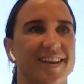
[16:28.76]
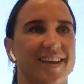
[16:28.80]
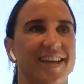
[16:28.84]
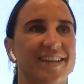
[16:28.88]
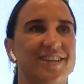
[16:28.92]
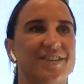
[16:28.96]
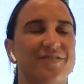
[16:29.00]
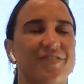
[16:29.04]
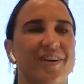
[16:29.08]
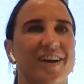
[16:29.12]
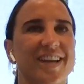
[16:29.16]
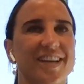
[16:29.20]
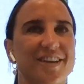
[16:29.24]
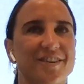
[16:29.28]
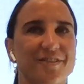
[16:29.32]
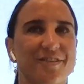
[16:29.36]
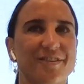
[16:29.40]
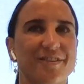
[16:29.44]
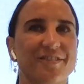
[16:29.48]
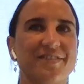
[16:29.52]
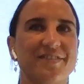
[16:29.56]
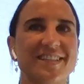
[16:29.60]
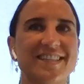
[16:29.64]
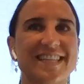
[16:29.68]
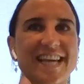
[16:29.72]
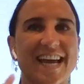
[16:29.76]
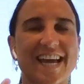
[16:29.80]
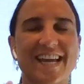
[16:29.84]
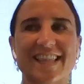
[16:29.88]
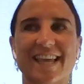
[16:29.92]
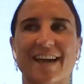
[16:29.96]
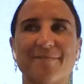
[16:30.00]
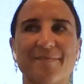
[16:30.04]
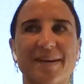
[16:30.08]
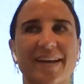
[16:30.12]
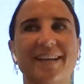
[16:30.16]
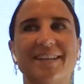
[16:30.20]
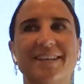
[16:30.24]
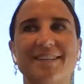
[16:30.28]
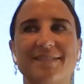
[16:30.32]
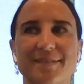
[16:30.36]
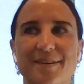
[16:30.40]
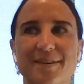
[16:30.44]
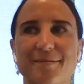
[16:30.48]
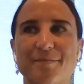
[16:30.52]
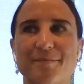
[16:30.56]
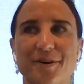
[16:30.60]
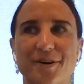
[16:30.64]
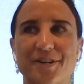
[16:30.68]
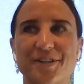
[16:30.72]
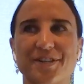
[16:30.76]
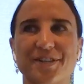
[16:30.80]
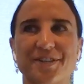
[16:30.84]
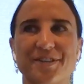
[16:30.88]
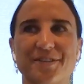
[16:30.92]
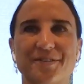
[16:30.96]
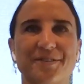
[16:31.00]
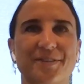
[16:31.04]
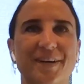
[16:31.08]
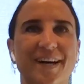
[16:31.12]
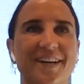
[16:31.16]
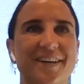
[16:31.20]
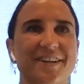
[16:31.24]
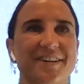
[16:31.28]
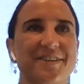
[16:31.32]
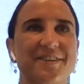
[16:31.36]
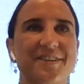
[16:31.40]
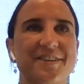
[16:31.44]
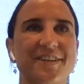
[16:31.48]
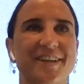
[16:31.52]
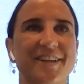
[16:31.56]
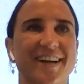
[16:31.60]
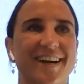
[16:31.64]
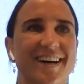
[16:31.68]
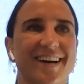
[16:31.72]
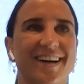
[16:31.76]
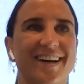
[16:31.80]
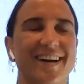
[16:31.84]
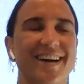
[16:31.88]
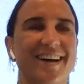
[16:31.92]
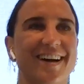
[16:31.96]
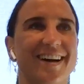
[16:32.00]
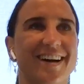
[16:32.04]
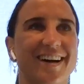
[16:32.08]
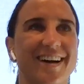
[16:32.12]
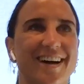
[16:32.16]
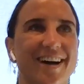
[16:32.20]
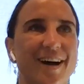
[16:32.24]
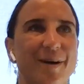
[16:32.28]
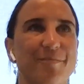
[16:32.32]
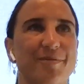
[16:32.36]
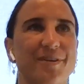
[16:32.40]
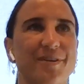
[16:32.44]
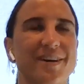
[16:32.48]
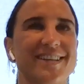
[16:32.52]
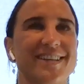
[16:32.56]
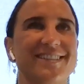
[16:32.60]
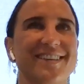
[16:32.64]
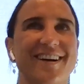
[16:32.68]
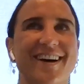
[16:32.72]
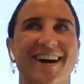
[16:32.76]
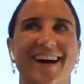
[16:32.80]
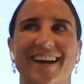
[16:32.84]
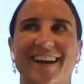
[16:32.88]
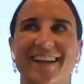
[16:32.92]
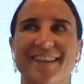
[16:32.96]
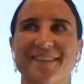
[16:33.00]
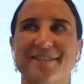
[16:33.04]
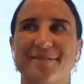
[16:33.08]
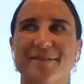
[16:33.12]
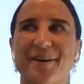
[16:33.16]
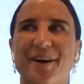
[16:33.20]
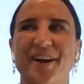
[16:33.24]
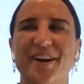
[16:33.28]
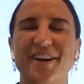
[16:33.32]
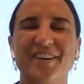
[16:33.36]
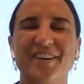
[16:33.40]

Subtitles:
It's funny, you even saying that makes me emotional. I don't know. I'm pretty tired at the